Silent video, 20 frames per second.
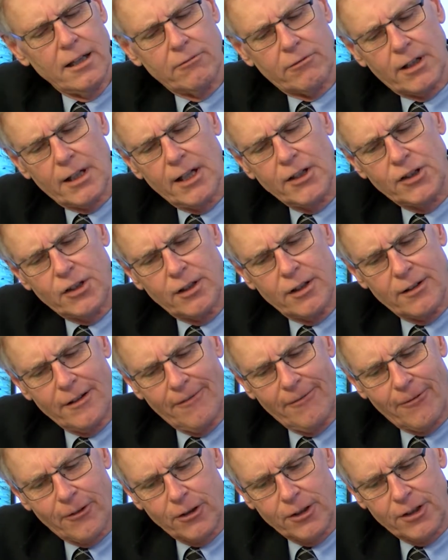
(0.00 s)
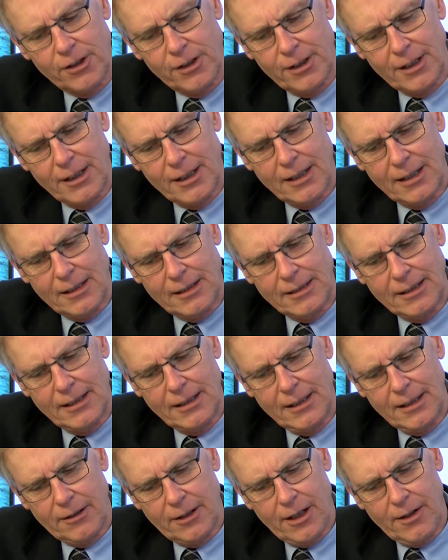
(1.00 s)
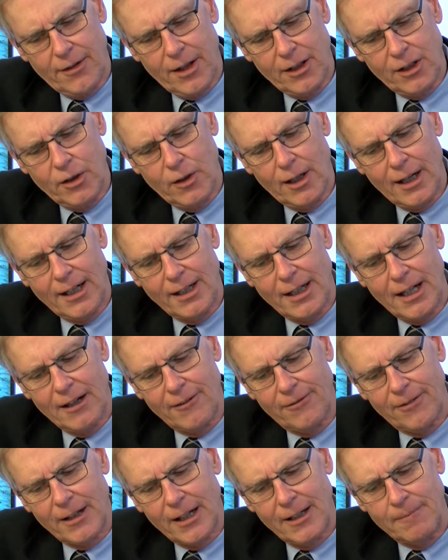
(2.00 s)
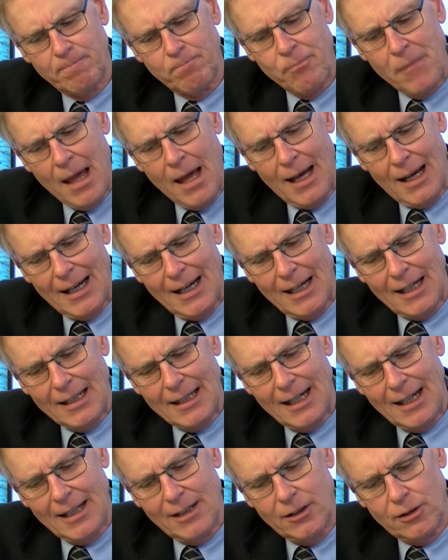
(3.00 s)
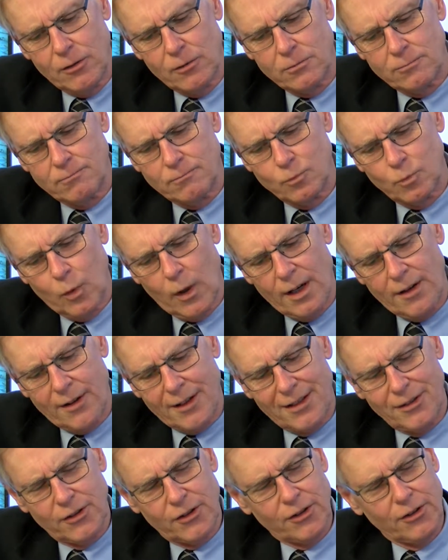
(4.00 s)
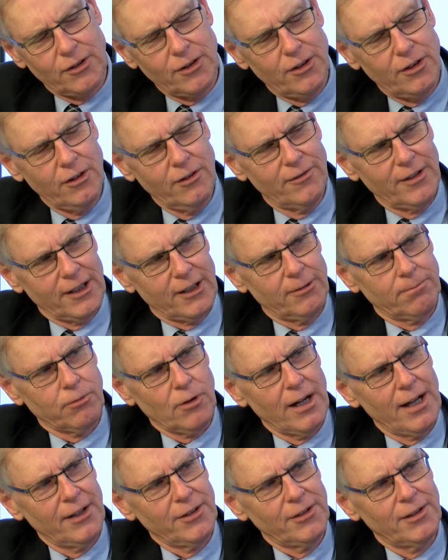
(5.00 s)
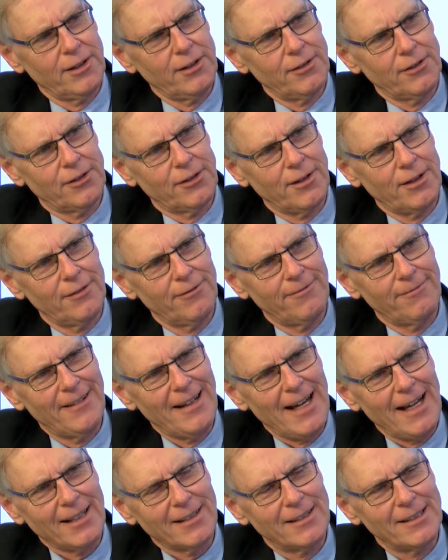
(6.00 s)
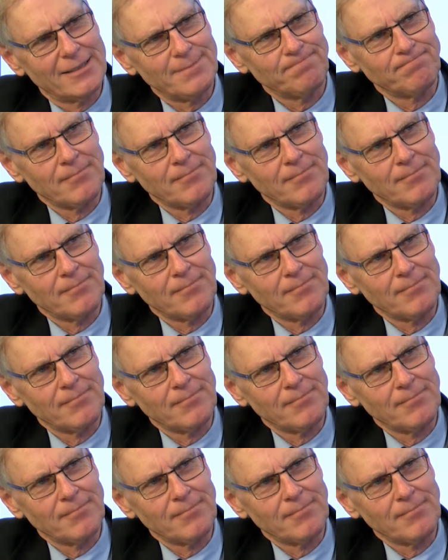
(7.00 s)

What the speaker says: relation to the first area that you had identified, I know one of the concerns you've expressed is the fact that